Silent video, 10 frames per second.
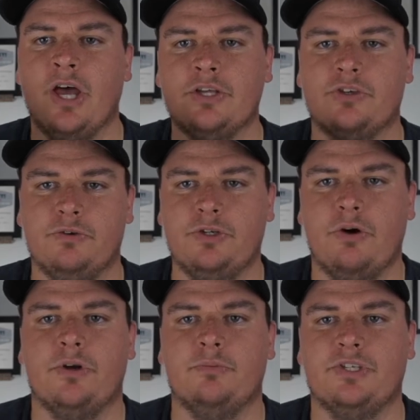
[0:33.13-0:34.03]
So if you don't
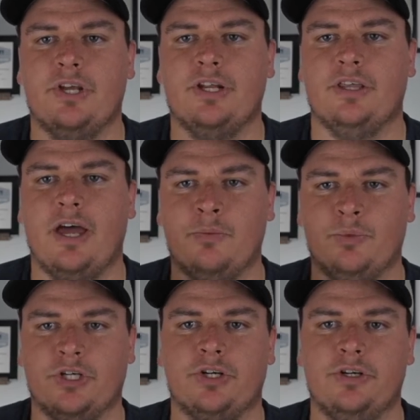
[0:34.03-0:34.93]
want to miss any of that,
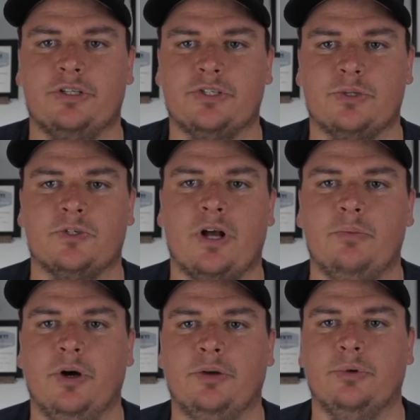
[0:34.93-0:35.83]
make sure you hit the subscribe
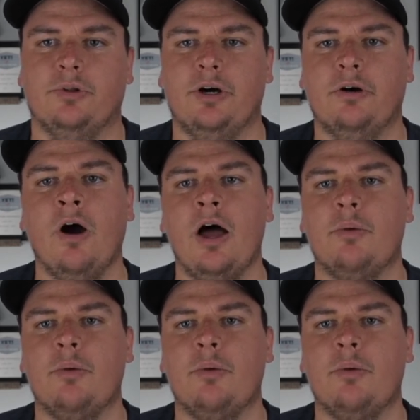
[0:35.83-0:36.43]
button below.